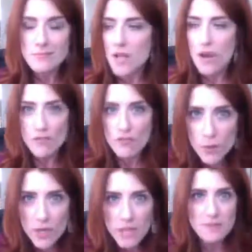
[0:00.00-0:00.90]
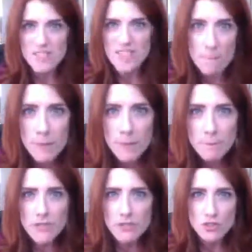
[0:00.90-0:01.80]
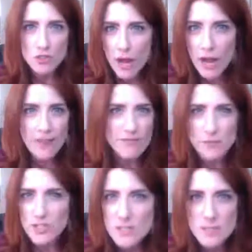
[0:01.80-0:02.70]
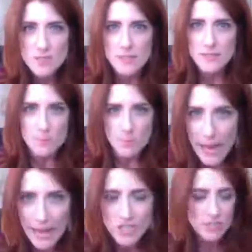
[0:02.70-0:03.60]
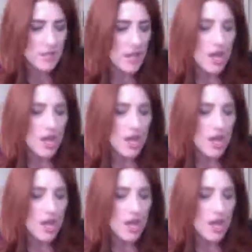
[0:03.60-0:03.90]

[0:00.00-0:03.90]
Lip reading: focus, commitment, drive, persistence, passion,